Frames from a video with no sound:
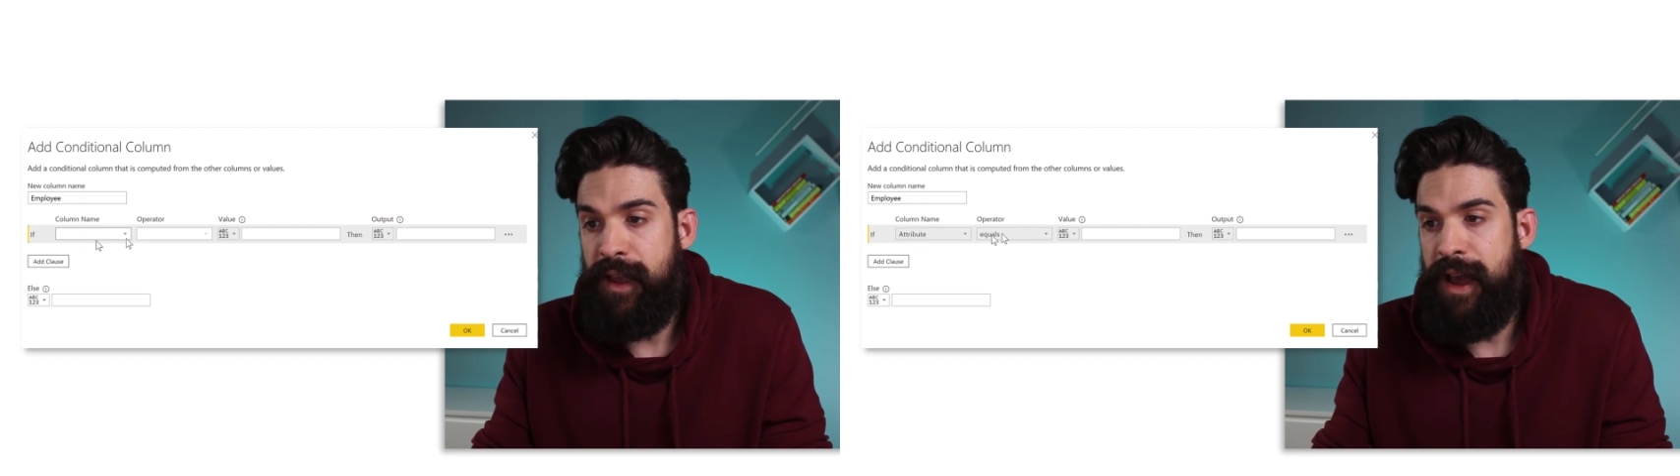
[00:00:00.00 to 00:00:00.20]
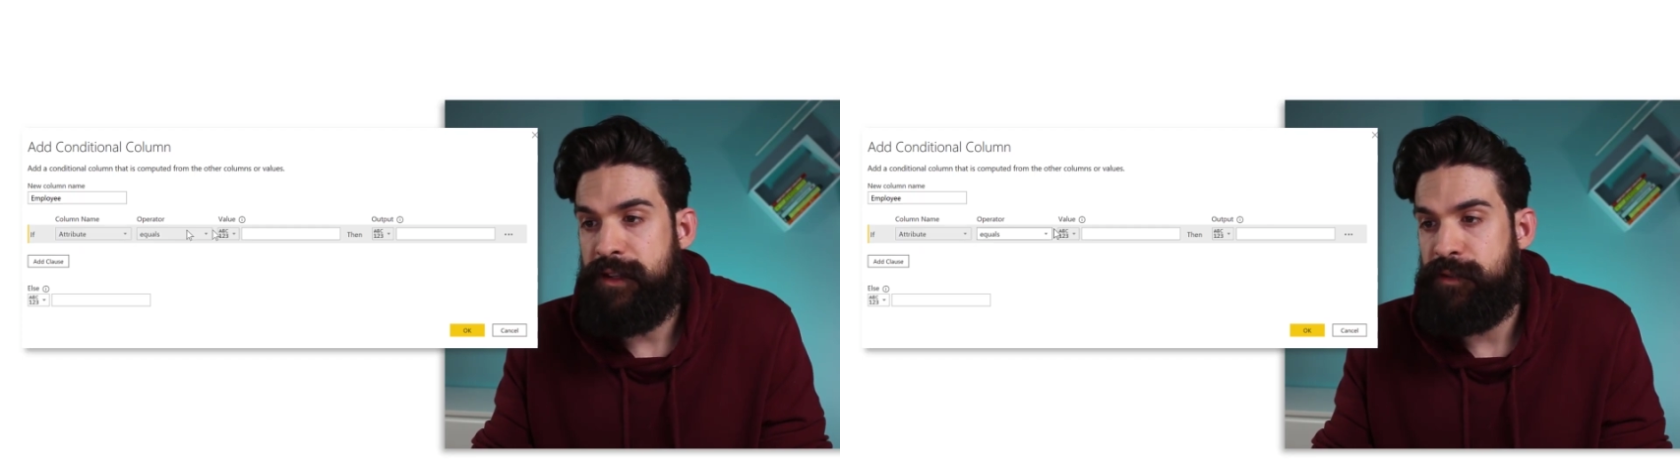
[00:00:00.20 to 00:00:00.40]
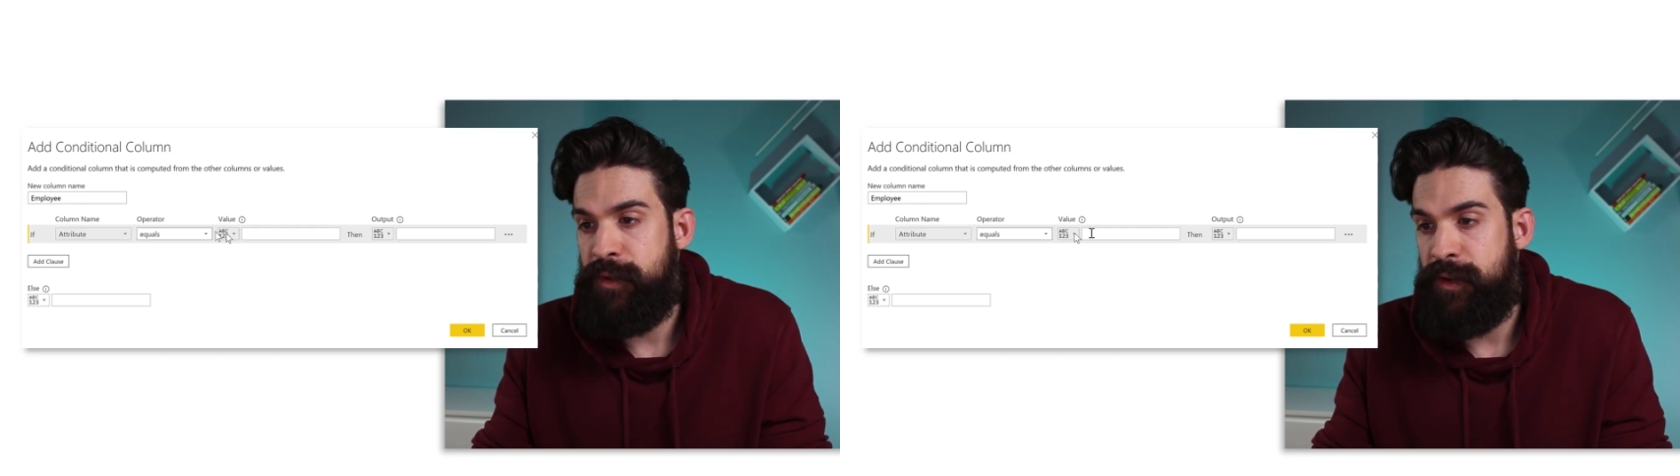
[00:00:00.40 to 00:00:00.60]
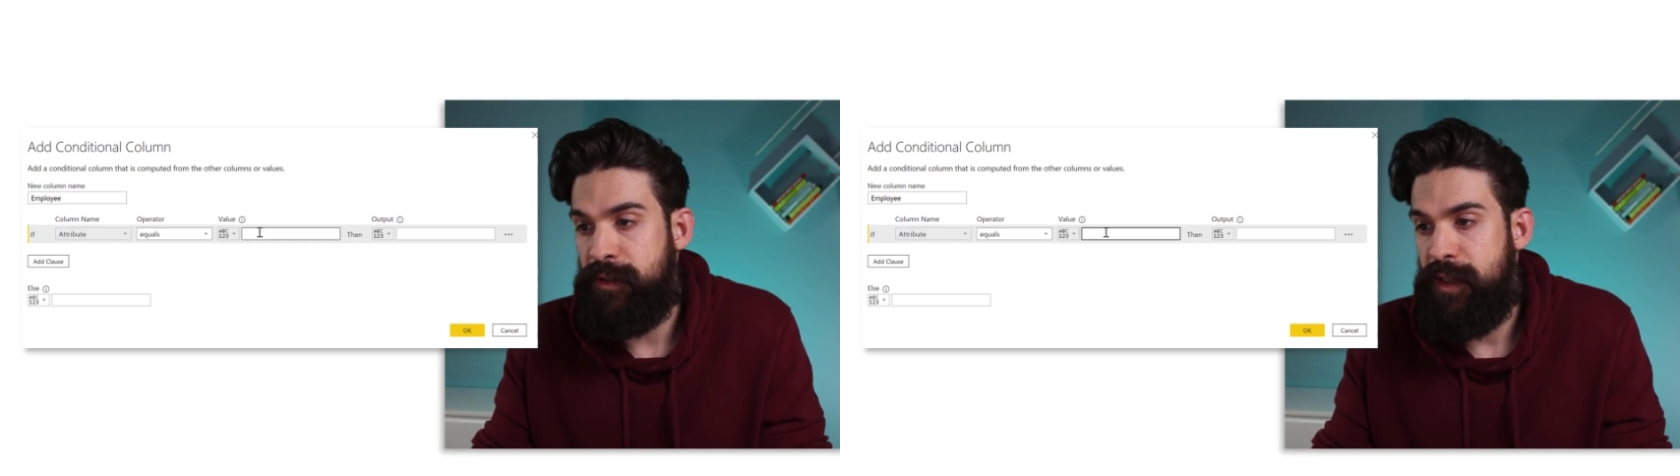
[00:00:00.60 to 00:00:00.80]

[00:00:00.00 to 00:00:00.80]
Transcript: attribute